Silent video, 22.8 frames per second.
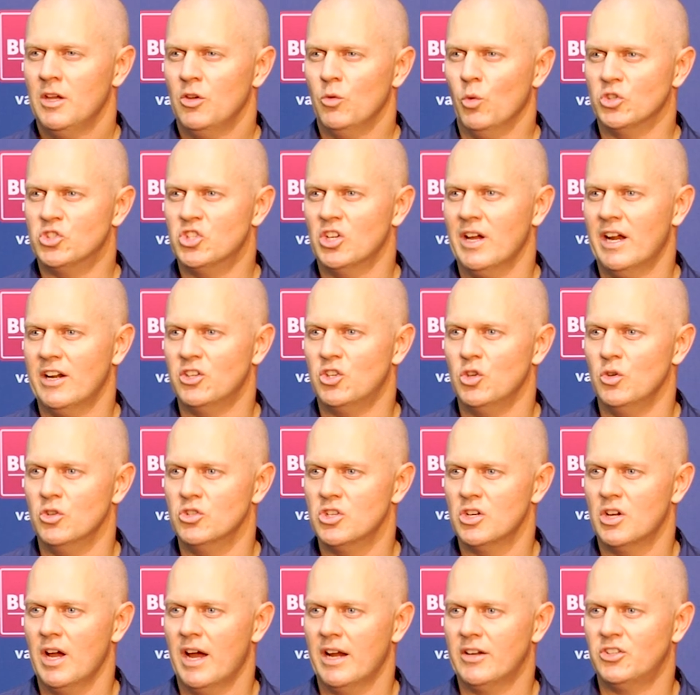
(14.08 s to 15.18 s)
what you got to do is
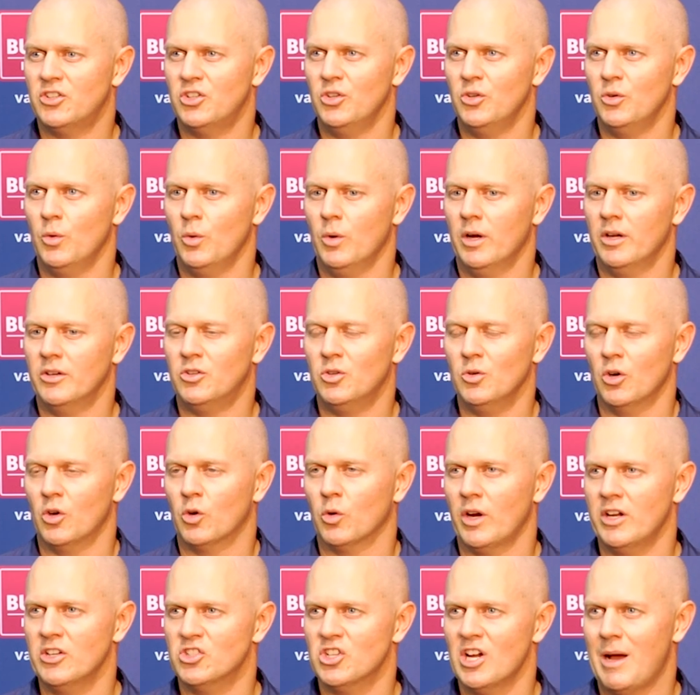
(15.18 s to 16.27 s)
you got to uh, do a
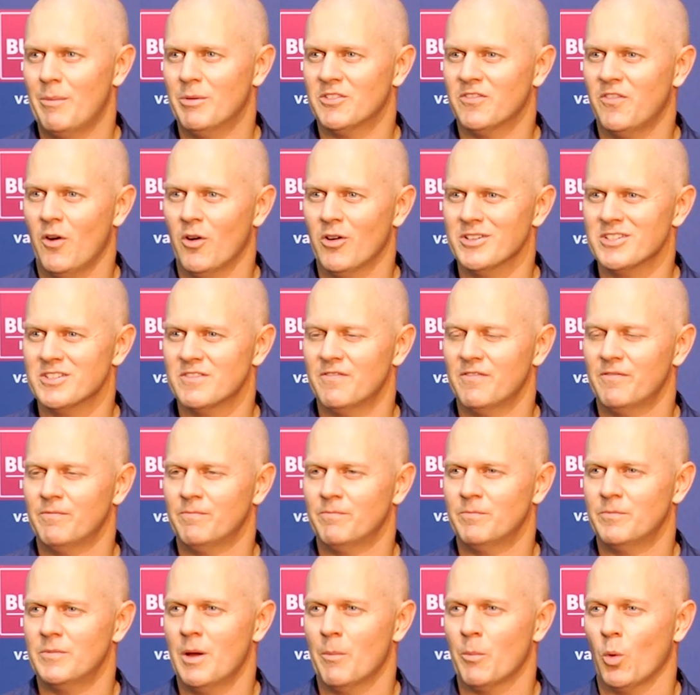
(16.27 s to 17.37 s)
great job as far as
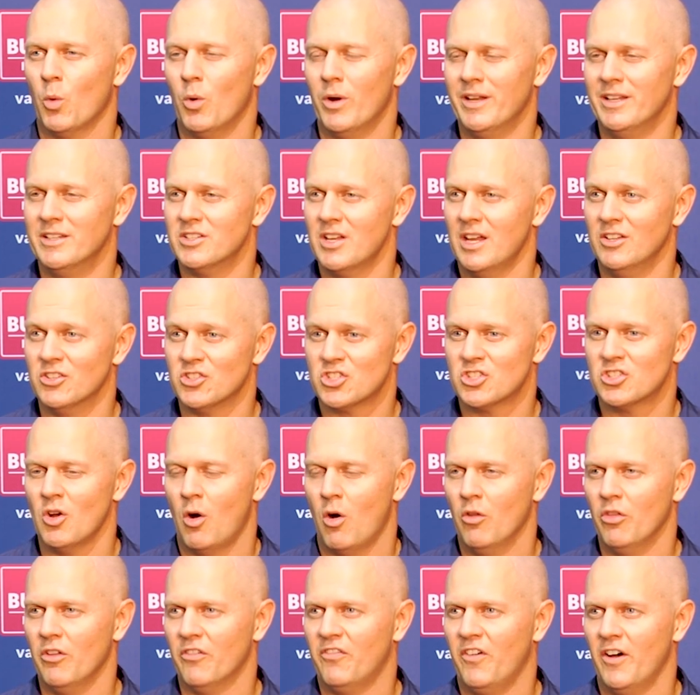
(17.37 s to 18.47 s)
number one, in,
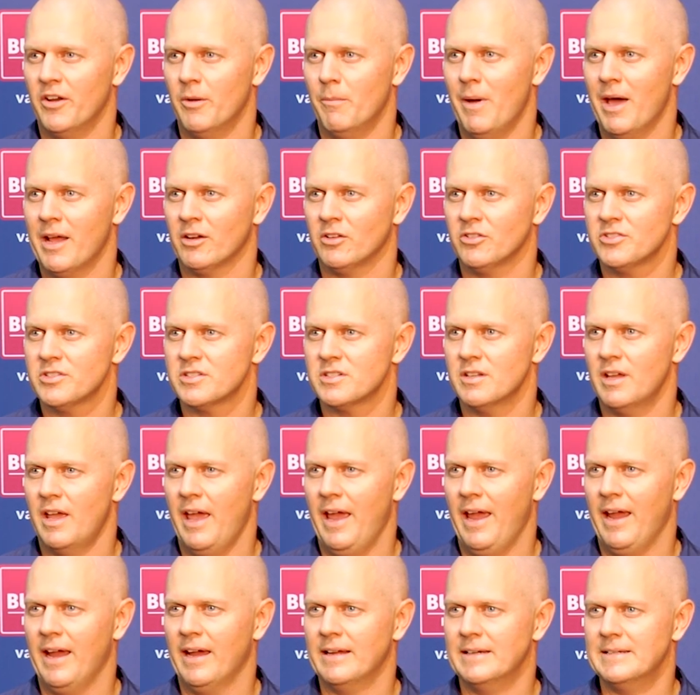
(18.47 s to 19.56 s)
installing the fundamentals,
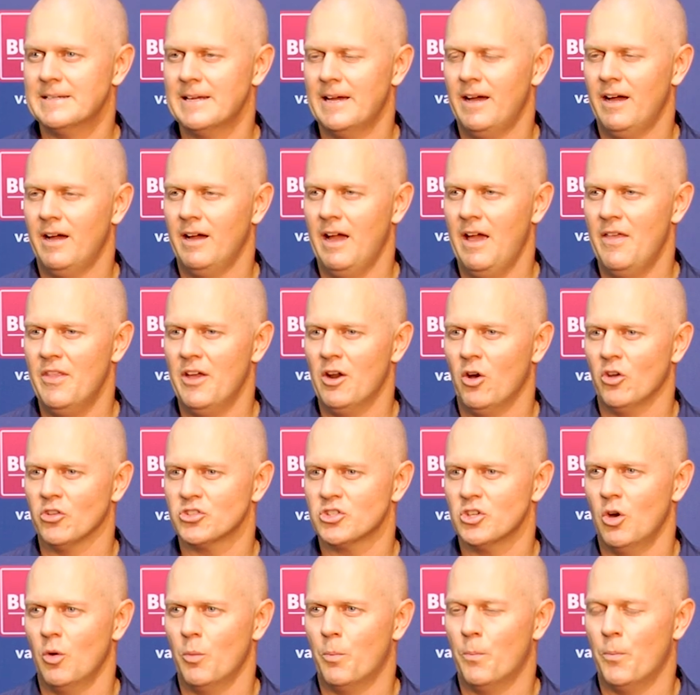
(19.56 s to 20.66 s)
and uh, and then
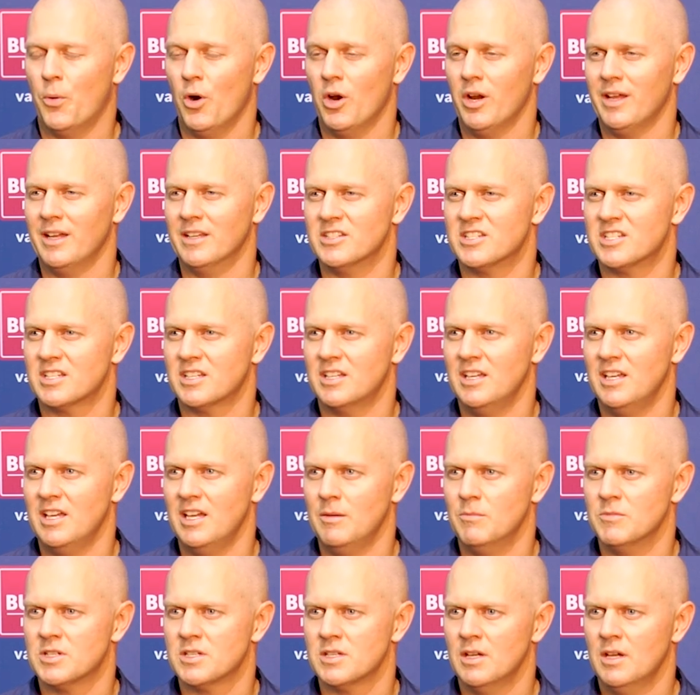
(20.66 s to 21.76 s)
also putting in
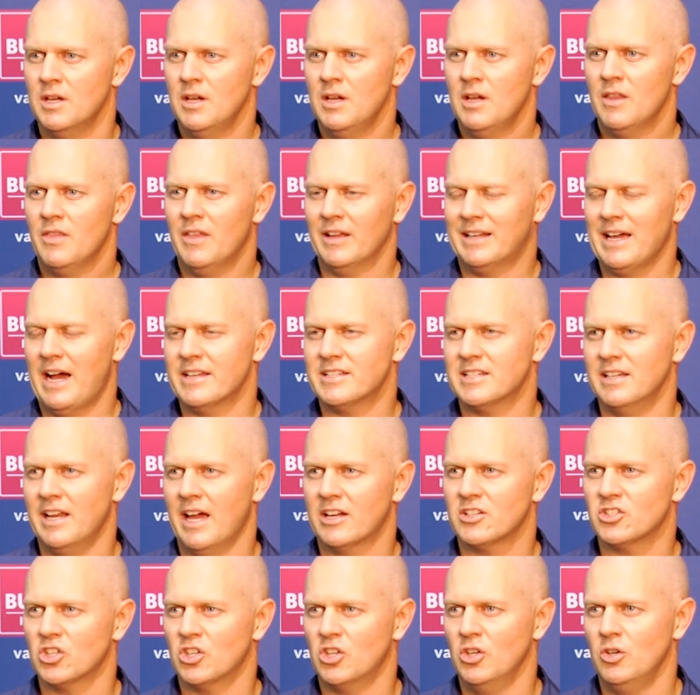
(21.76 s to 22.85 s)
schemes that guys can
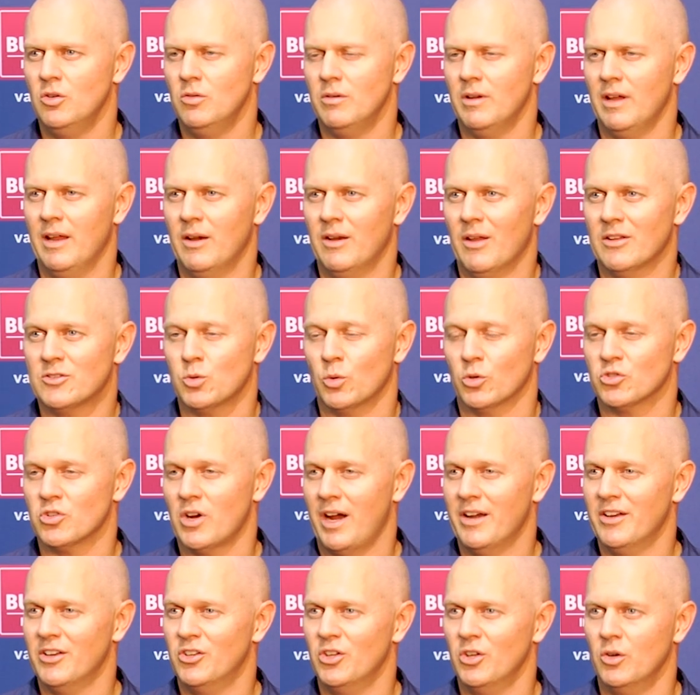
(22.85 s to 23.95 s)
execute, and that's what we're
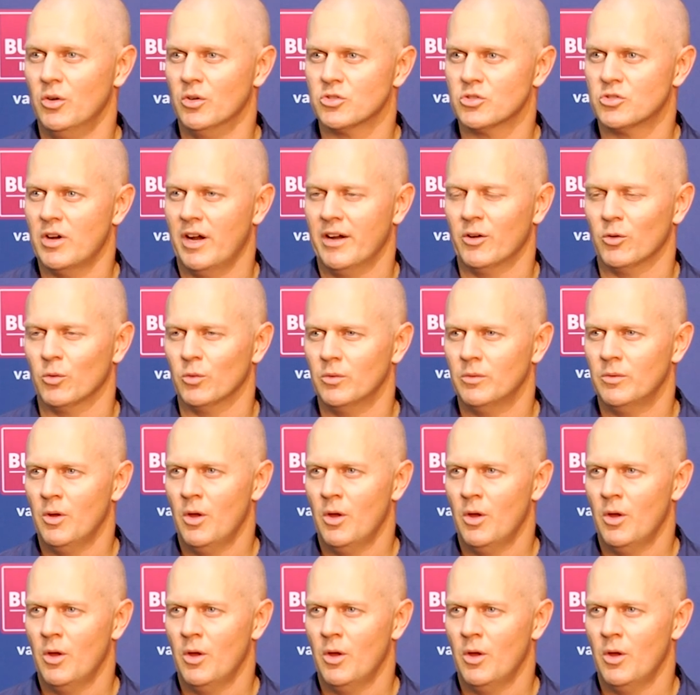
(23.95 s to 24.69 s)
trying to do. Is we're trying to